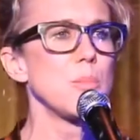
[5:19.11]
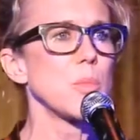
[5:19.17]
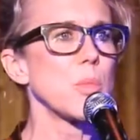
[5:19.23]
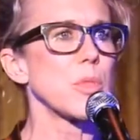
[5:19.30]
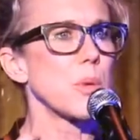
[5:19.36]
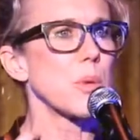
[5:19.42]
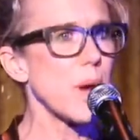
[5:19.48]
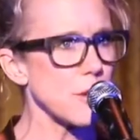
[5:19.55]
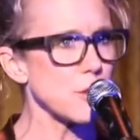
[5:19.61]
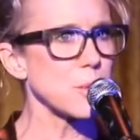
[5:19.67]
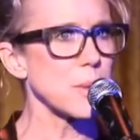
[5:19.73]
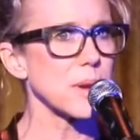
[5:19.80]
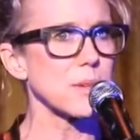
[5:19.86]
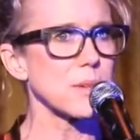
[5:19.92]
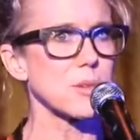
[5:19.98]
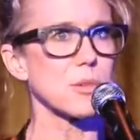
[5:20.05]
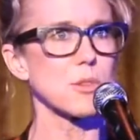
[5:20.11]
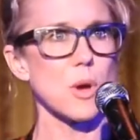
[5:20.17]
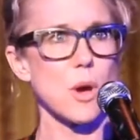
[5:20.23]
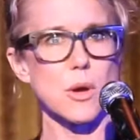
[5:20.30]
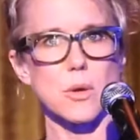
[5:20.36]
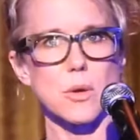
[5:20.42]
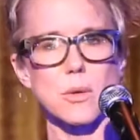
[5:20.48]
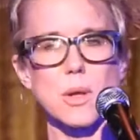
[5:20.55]
with her husband because her
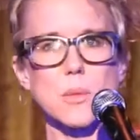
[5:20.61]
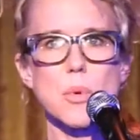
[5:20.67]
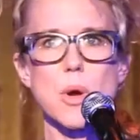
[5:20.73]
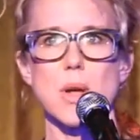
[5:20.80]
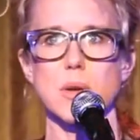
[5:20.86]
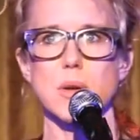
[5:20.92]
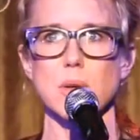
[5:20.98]
daughter had brought